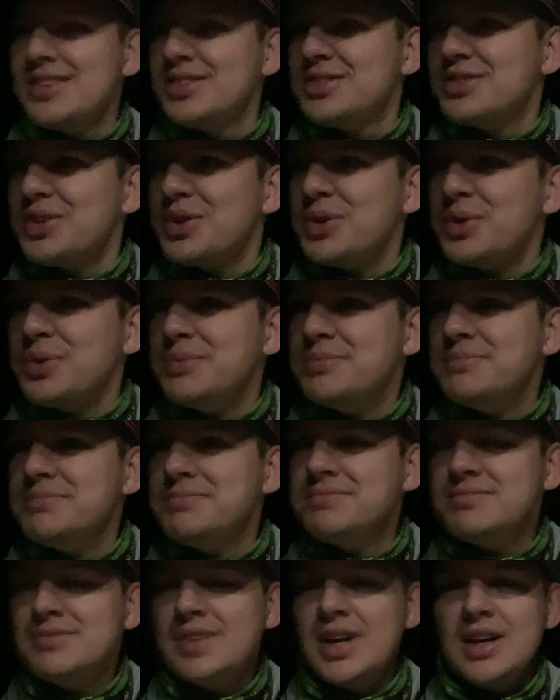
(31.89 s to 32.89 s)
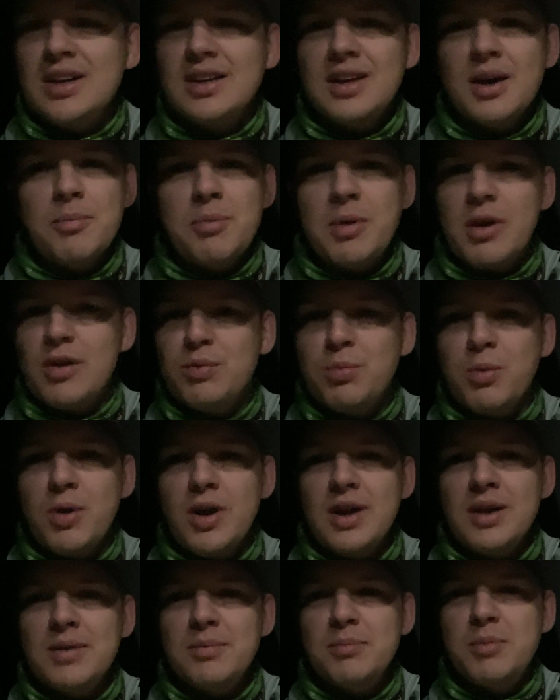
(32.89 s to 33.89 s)
So yeah, got bear
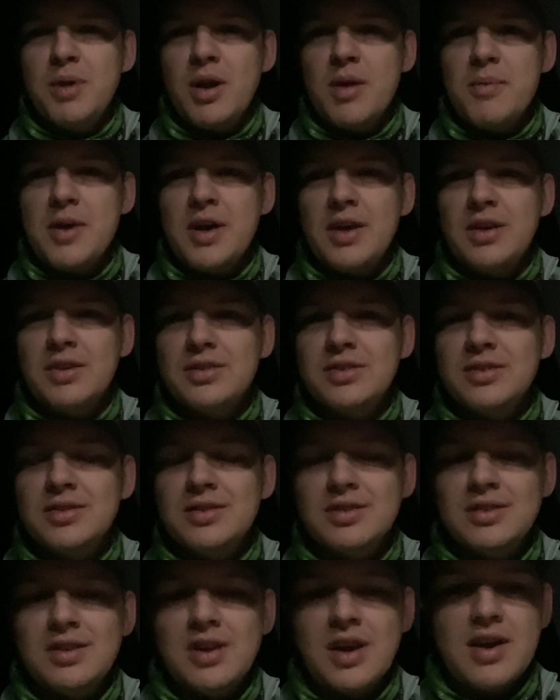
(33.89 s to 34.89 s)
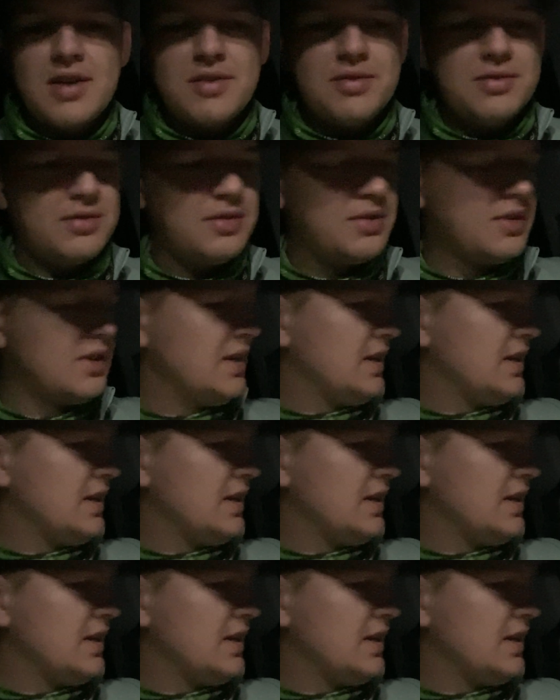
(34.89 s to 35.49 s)
spray, bear bells, knife,